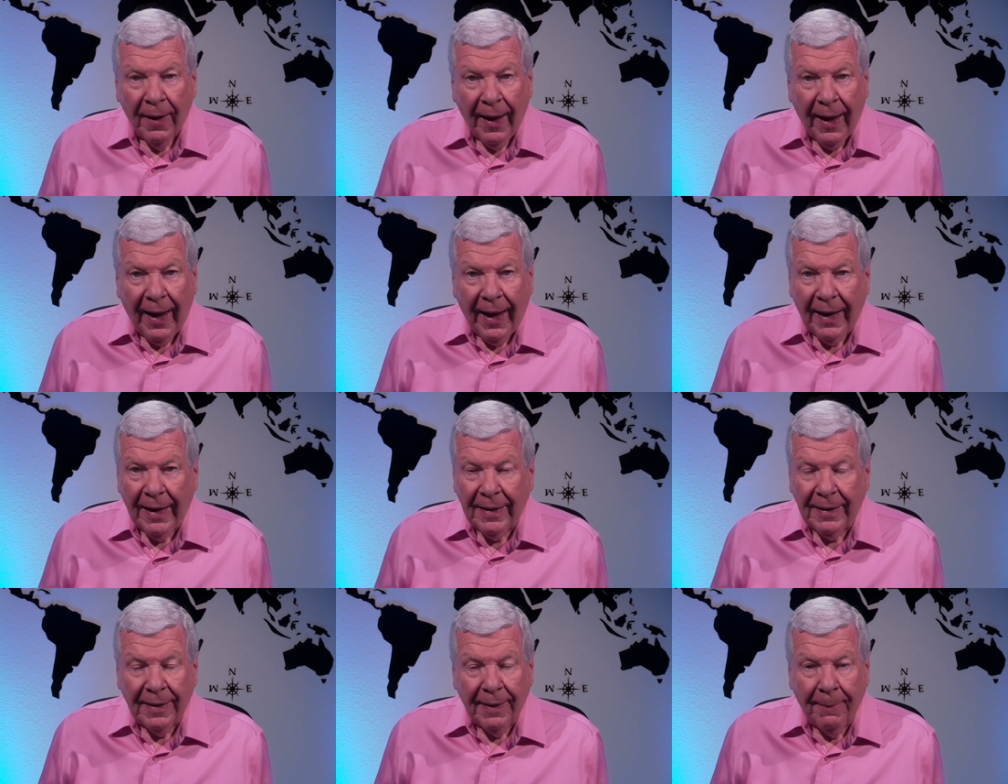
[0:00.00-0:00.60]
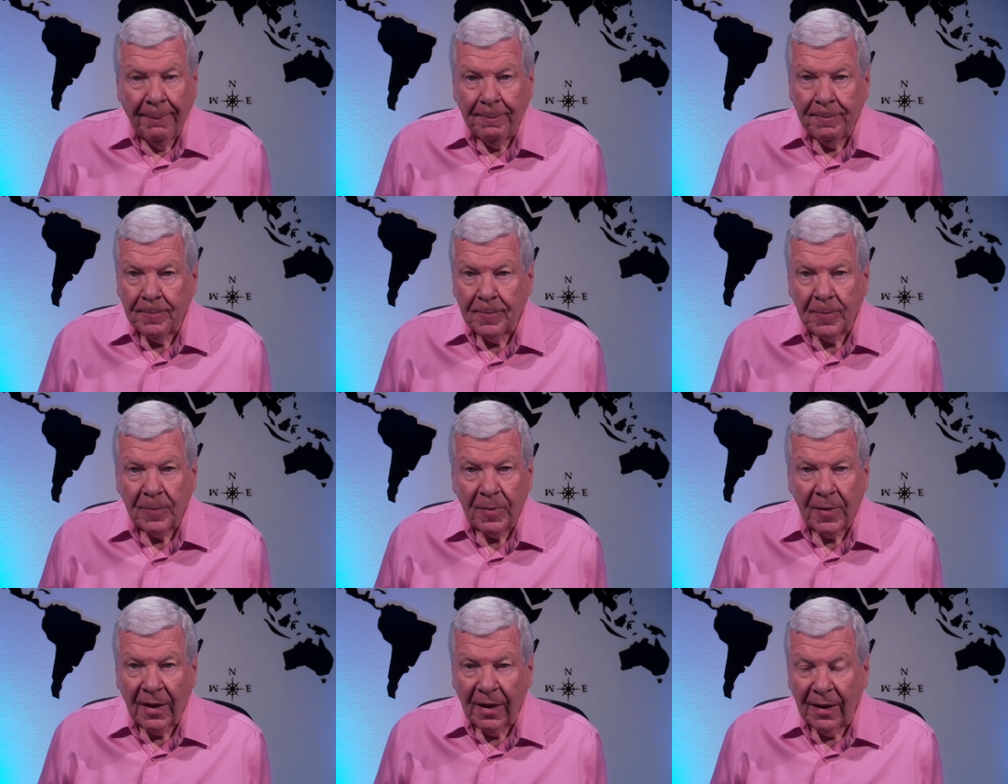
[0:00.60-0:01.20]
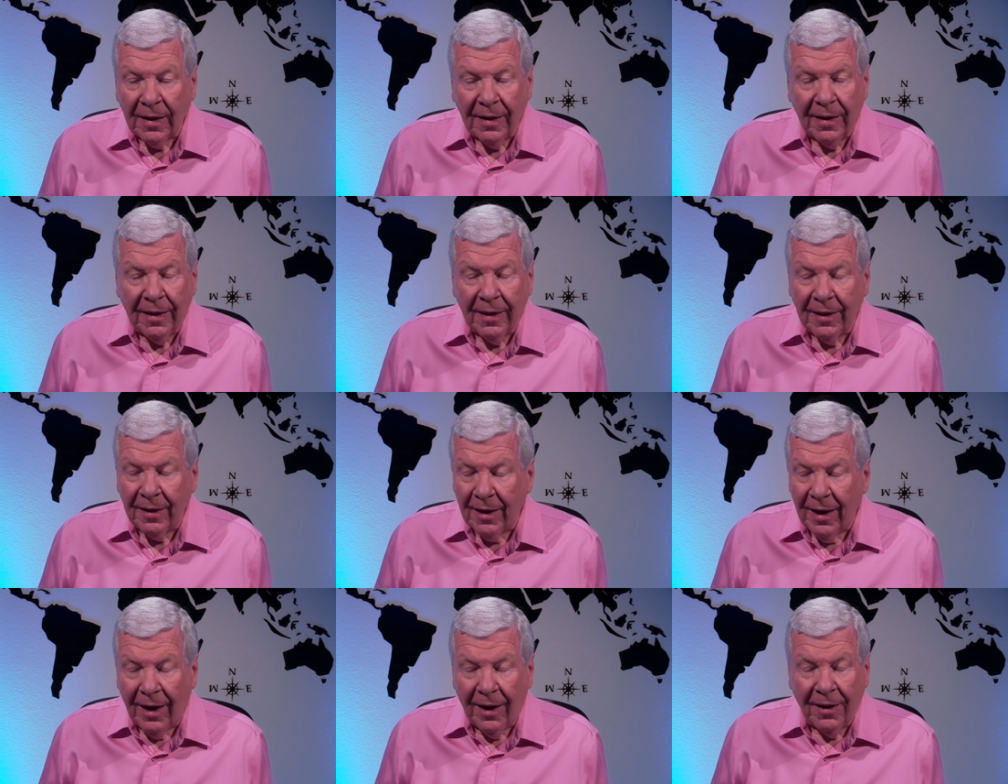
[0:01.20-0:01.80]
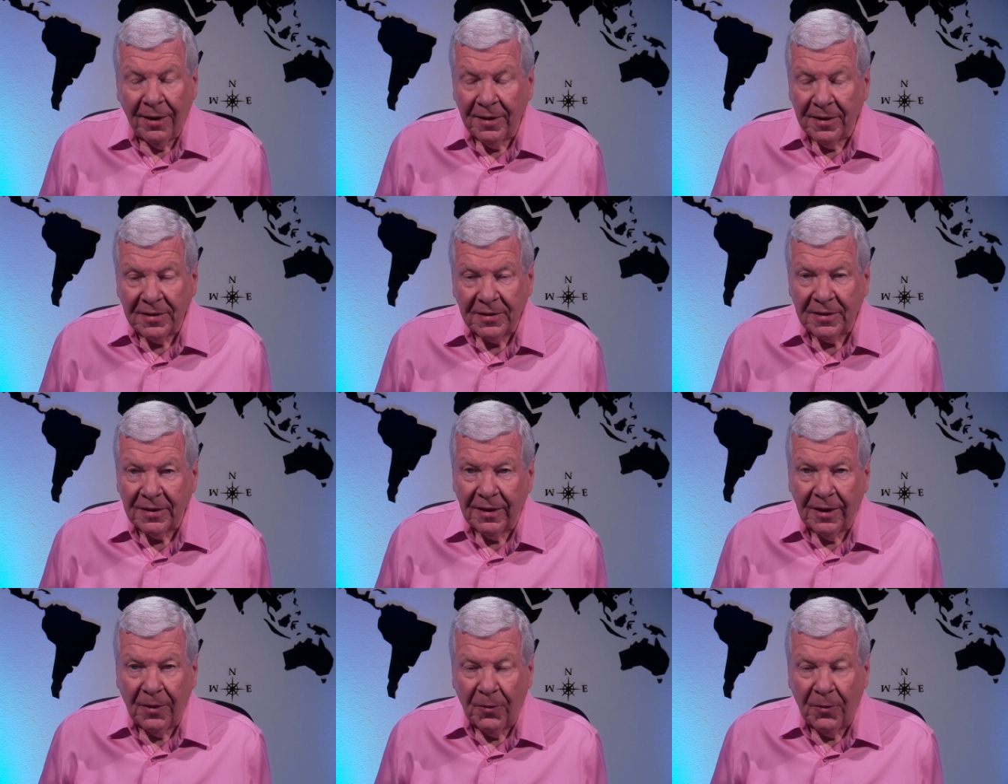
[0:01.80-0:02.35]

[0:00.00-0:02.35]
And honestly,